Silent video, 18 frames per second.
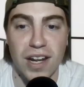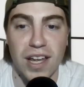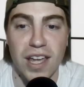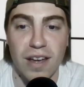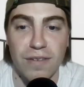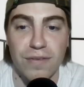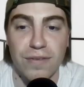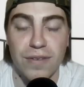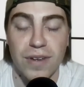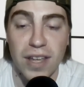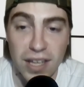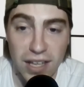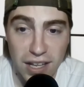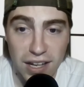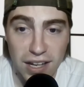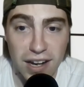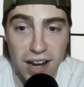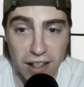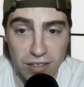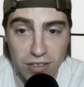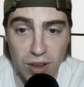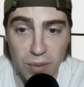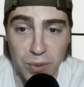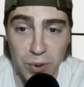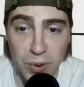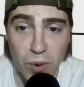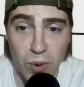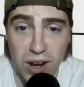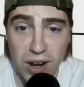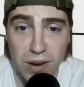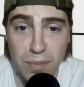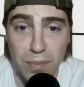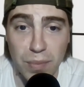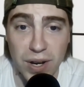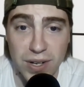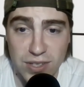I have Nets number
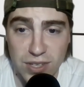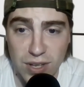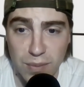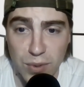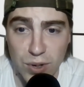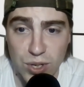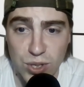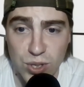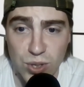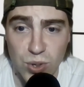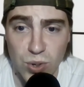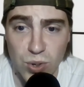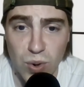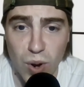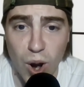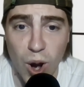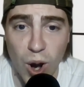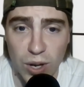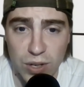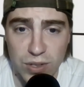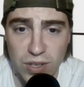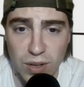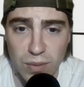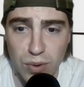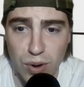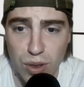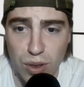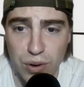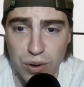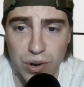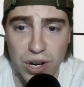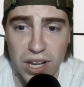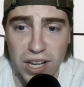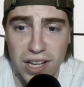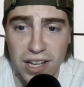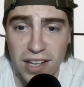1, Bucks number 2, Hawks number
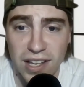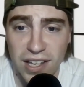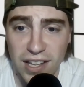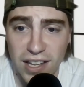3,